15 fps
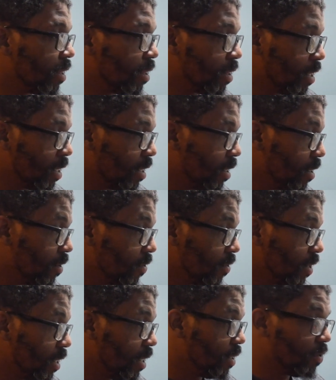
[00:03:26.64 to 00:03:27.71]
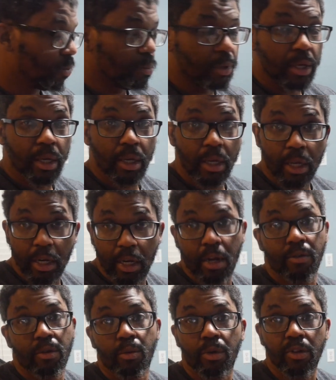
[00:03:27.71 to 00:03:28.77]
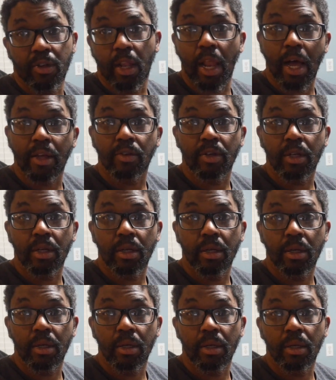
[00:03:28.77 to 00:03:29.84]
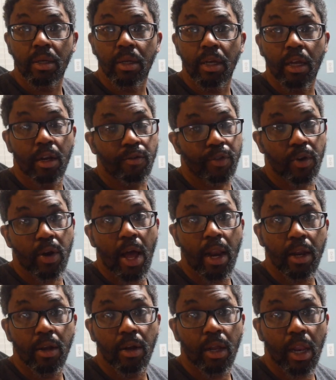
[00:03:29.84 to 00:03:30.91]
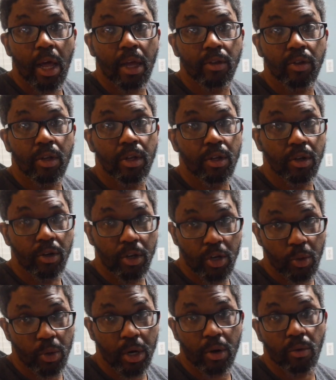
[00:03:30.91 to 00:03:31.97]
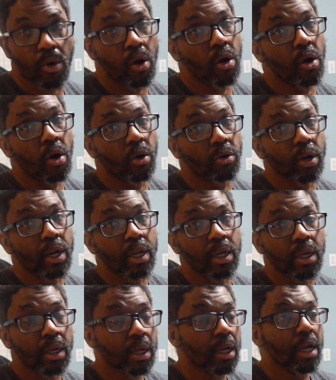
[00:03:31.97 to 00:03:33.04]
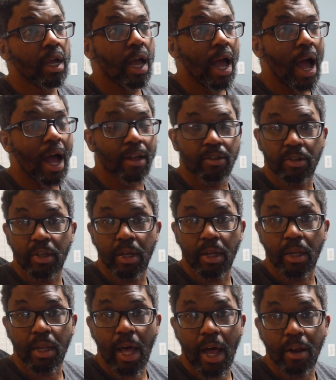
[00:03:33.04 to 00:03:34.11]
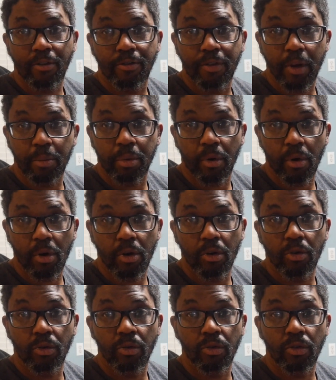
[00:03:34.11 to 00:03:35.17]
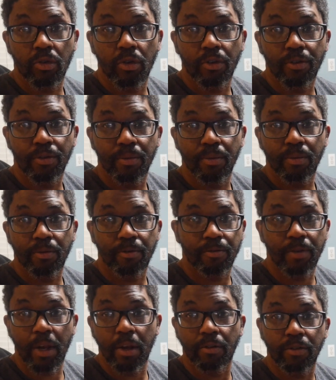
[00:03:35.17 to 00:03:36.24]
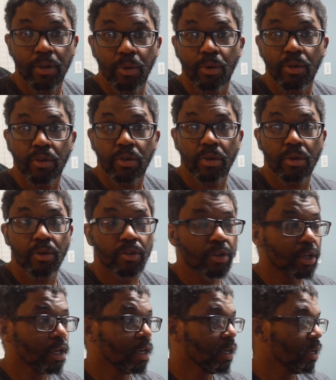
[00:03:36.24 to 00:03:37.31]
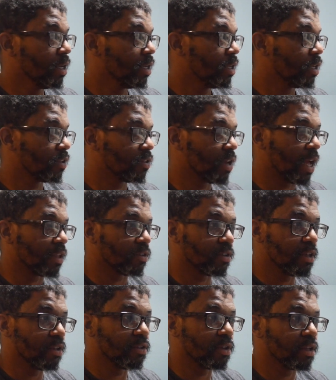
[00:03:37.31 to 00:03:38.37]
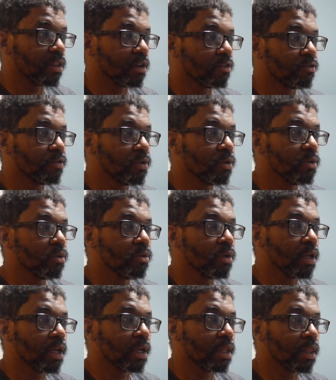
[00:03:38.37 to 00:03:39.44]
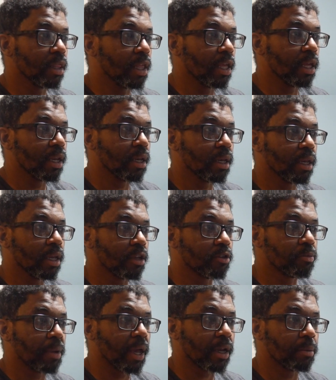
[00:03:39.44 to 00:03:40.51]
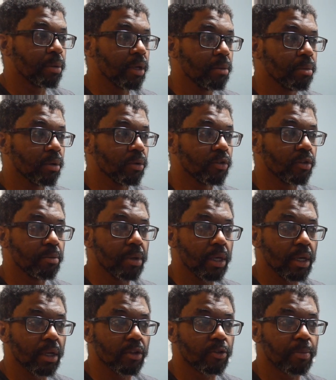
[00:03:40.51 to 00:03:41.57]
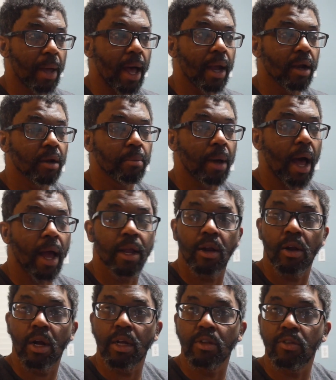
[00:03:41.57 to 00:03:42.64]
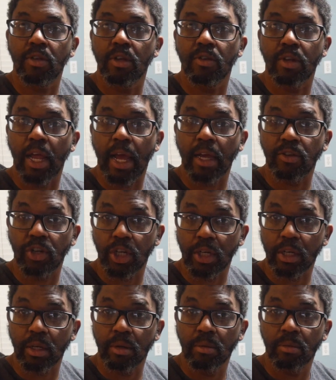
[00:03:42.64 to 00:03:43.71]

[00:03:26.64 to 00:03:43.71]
These need to be in everyone's closet. And if they're not in your closet, you're doing it wrong already. I see a lot of fit pros, fit influencers just not seasoning their food and then expect people to be inspired by your unseasoned ass chicken.